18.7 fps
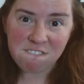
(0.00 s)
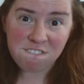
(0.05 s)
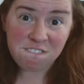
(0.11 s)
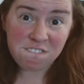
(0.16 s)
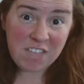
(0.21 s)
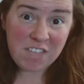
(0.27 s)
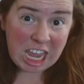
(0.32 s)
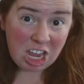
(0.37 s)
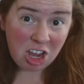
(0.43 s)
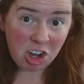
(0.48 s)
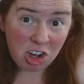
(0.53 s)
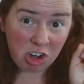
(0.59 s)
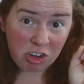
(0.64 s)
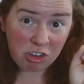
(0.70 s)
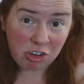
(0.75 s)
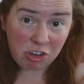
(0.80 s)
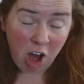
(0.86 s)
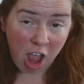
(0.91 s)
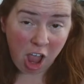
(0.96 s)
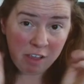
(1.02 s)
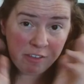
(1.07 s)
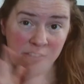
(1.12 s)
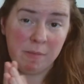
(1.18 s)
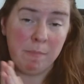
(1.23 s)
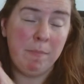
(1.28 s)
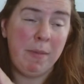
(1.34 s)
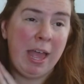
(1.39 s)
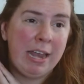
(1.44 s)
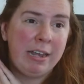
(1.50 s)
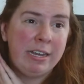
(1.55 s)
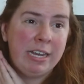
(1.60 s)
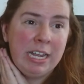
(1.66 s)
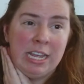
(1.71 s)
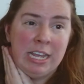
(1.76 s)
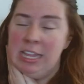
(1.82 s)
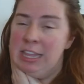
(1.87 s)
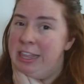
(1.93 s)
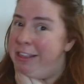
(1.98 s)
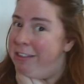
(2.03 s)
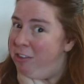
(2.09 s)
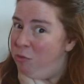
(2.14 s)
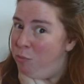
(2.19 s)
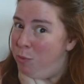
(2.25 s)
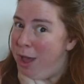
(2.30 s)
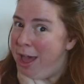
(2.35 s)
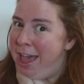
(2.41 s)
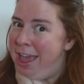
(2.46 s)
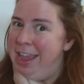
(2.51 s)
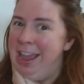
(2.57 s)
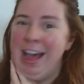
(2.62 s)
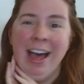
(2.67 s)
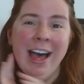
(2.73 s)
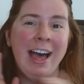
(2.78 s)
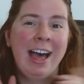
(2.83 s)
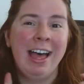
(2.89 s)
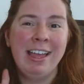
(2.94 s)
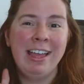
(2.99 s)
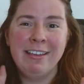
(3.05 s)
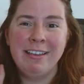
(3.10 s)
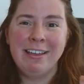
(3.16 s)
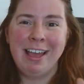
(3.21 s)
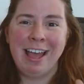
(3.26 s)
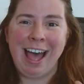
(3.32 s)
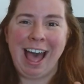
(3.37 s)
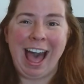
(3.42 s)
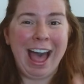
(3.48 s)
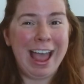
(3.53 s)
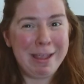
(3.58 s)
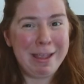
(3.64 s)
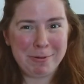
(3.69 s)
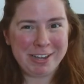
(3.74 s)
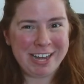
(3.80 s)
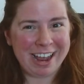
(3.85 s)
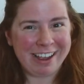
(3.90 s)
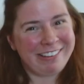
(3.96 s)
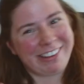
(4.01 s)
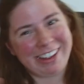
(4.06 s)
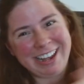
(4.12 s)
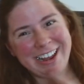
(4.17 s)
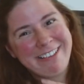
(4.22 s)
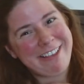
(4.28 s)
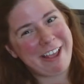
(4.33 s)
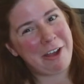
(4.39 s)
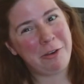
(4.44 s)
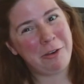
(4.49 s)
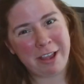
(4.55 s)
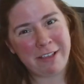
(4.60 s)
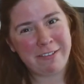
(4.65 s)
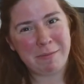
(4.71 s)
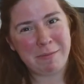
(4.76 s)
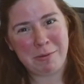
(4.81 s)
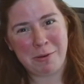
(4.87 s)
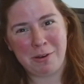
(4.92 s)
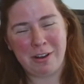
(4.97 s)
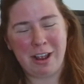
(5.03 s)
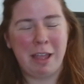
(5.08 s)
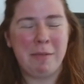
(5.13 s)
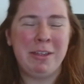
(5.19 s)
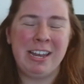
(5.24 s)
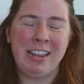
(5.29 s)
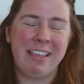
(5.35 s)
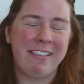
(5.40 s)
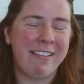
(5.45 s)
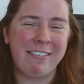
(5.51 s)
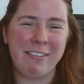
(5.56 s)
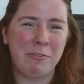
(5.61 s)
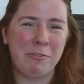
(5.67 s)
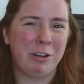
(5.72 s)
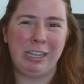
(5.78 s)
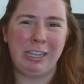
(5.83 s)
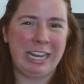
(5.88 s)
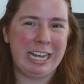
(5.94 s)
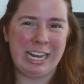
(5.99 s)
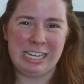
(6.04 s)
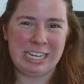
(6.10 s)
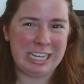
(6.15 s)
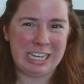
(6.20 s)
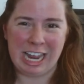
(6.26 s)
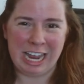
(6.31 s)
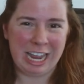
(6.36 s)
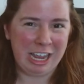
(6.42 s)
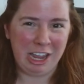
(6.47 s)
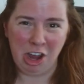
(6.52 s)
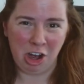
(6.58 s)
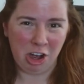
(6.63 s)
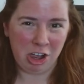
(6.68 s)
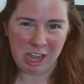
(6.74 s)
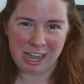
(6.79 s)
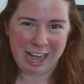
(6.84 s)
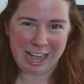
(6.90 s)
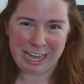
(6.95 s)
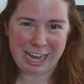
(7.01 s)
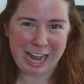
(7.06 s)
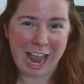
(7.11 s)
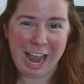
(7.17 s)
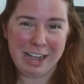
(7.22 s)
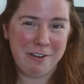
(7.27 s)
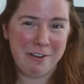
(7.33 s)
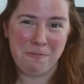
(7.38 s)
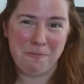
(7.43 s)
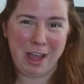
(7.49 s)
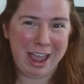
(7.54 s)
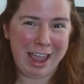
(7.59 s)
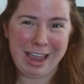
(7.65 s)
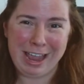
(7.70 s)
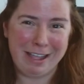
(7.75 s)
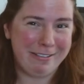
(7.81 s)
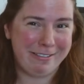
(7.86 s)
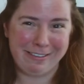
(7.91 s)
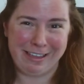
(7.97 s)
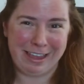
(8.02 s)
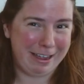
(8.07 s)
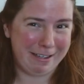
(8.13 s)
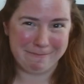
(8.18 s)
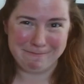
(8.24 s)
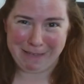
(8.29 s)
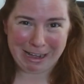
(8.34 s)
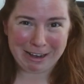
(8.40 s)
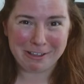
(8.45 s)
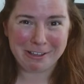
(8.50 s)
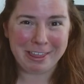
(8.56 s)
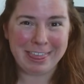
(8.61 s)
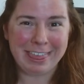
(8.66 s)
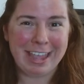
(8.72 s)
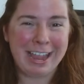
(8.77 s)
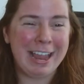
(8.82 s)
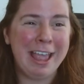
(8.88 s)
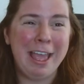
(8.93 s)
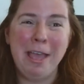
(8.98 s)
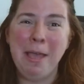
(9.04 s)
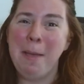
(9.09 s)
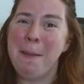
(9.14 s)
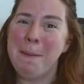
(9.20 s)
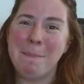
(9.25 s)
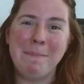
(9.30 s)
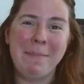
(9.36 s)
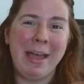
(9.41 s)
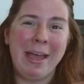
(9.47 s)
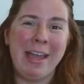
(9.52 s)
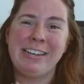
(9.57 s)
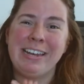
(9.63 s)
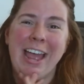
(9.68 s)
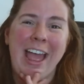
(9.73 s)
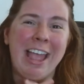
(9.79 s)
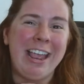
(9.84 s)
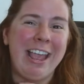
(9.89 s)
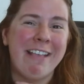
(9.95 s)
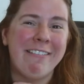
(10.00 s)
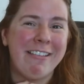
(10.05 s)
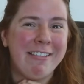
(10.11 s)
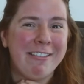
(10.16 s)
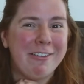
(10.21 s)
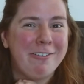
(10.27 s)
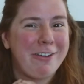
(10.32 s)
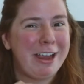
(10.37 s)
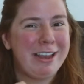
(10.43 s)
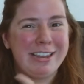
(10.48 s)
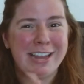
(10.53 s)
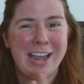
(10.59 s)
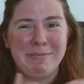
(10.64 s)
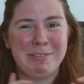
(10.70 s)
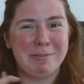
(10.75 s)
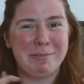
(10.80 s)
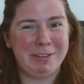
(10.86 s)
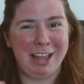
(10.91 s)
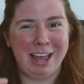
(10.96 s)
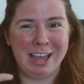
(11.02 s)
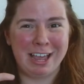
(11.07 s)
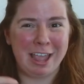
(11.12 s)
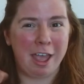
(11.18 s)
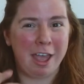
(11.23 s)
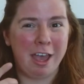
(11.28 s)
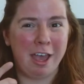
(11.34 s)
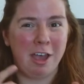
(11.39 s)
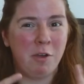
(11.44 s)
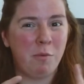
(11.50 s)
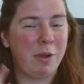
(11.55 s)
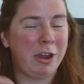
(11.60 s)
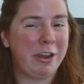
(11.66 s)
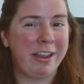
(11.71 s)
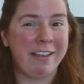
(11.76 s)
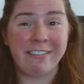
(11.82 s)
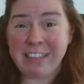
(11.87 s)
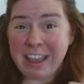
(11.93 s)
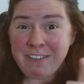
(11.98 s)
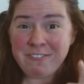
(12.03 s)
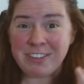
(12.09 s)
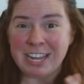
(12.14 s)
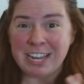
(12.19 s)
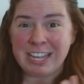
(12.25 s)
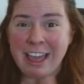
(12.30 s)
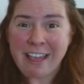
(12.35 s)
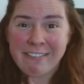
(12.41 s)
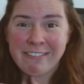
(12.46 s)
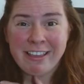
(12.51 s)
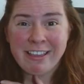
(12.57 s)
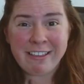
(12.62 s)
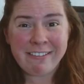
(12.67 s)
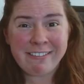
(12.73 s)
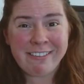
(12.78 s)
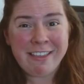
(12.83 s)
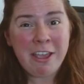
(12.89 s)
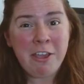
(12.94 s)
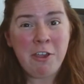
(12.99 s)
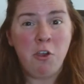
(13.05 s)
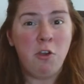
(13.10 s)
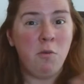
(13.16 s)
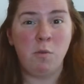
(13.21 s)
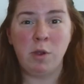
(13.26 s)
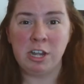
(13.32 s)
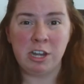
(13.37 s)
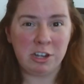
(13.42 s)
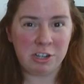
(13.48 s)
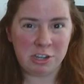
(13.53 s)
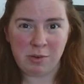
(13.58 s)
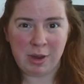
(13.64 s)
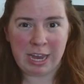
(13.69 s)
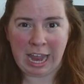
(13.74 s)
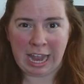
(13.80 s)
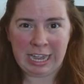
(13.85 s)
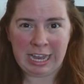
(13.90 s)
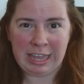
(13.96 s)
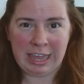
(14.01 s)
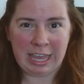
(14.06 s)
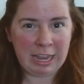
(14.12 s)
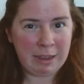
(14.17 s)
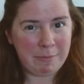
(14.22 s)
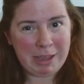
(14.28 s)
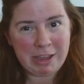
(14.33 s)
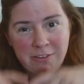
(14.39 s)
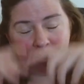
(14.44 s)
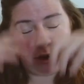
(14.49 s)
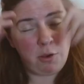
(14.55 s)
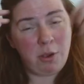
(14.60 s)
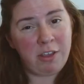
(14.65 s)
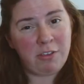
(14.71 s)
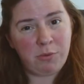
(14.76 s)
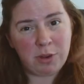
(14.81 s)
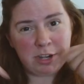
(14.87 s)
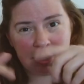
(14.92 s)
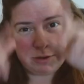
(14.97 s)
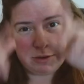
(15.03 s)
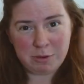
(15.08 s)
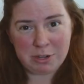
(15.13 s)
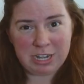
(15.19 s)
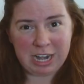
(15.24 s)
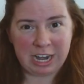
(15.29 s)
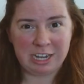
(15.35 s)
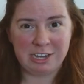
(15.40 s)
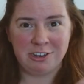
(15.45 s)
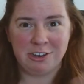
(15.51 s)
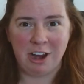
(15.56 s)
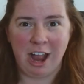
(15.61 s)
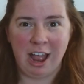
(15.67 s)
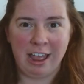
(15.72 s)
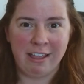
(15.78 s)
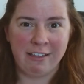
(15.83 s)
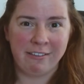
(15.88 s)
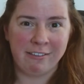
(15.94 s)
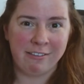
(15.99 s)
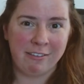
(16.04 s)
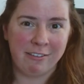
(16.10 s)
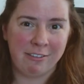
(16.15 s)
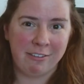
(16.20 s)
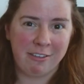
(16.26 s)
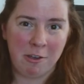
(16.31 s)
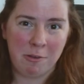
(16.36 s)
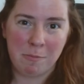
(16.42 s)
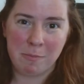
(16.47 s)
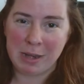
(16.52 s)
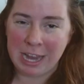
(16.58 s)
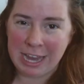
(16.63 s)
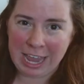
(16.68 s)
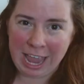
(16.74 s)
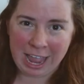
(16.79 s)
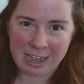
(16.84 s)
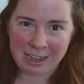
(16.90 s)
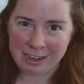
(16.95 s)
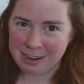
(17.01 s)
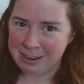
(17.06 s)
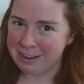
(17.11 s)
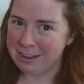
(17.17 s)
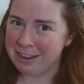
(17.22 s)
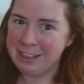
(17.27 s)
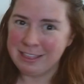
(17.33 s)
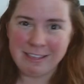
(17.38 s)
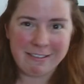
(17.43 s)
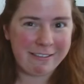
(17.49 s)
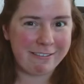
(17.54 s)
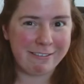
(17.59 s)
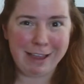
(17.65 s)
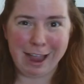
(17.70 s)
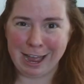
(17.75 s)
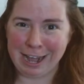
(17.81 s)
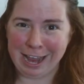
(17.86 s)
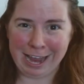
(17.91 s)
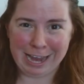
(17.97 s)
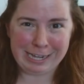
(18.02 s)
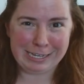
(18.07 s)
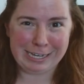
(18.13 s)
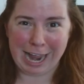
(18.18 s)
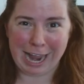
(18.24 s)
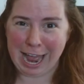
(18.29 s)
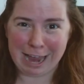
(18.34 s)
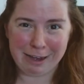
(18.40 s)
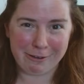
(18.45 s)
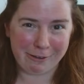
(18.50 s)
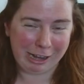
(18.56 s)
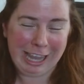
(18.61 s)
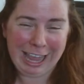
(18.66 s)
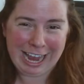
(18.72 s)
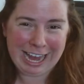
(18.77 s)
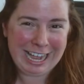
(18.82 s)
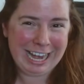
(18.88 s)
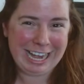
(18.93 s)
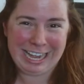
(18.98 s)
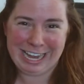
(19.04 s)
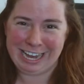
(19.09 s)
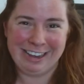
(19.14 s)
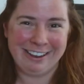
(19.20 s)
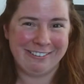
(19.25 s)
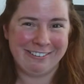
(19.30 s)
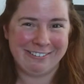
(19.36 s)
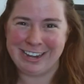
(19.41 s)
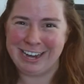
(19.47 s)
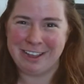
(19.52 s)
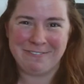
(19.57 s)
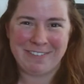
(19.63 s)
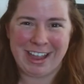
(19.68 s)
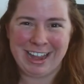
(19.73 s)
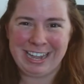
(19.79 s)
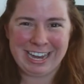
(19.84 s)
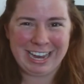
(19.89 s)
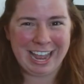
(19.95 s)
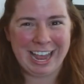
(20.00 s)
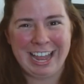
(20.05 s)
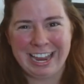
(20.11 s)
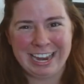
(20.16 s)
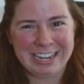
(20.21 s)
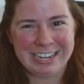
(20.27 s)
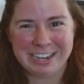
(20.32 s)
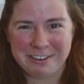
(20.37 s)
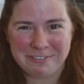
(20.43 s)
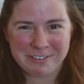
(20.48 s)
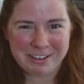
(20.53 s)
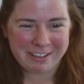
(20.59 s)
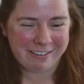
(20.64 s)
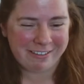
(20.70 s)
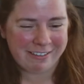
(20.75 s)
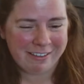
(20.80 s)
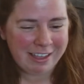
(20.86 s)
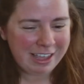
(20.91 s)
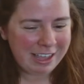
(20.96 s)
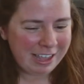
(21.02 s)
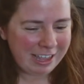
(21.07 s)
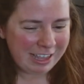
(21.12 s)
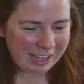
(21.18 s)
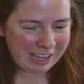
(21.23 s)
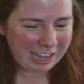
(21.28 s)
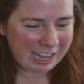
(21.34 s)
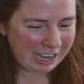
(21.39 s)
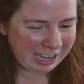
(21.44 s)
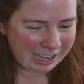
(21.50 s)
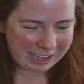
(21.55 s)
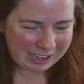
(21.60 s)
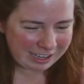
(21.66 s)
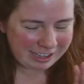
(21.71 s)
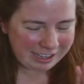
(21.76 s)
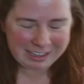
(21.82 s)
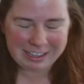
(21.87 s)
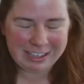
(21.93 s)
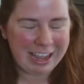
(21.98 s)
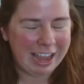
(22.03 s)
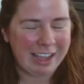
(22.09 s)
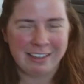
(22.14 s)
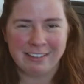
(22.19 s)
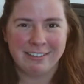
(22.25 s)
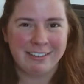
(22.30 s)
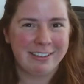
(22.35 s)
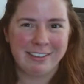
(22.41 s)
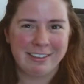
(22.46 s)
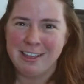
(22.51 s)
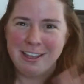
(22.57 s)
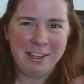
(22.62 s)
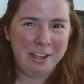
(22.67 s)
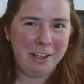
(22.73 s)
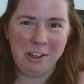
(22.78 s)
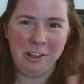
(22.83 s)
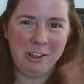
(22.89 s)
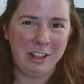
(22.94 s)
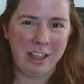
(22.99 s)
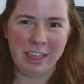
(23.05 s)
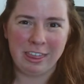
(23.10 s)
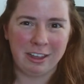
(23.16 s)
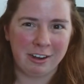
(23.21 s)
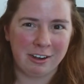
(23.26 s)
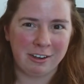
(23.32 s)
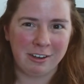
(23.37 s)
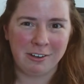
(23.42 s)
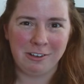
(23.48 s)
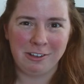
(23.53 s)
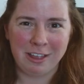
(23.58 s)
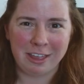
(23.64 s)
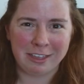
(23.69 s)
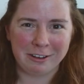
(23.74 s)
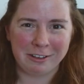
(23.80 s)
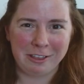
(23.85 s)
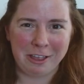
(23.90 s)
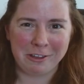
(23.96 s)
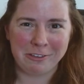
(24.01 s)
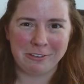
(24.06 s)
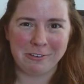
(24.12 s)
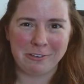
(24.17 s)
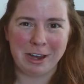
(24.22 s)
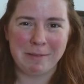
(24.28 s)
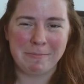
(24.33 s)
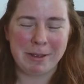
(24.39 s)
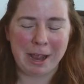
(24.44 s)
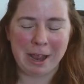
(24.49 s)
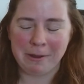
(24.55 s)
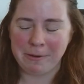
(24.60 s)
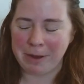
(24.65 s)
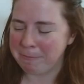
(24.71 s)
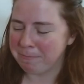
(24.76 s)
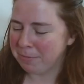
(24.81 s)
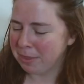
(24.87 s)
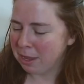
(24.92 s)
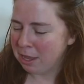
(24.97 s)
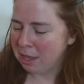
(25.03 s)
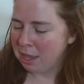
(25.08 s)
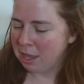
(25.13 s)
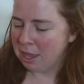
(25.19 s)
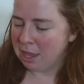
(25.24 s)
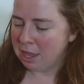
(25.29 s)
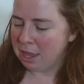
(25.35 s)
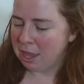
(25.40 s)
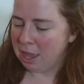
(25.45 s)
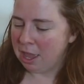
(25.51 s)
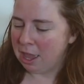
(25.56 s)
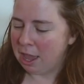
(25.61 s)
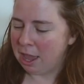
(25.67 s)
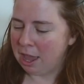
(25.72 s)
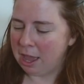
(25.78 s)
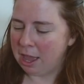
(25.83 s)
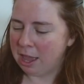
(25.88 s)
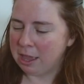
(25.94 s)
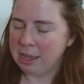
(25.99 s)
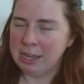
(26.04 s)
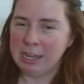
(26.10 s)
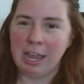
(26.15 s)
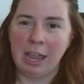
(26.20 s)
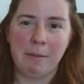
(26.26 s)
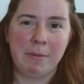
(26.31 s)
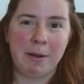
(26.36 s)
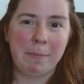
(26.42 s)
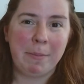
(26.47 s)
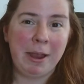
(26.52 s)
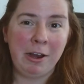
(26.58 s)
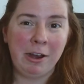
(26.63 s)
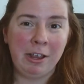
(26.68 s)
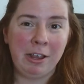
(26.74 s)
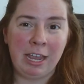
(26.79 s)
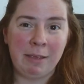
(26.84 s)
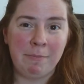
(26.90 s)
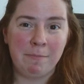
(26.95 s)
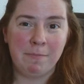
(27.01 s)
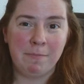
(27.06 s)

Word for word: fingers crossed. But this is why uh, eye protection is always important. I mean, this isn't related to dyeing yarn in any kind of way. It's like a medical thing, but I guess it's a great time to plug uh, wearing safety glasses when you're doing anything because you always want to protect your eyes. So, but again, this is not a dye related injury of any kind. It was like, yeah, a whole other, whole other long story. But anyway. Uh, yeah, but apparently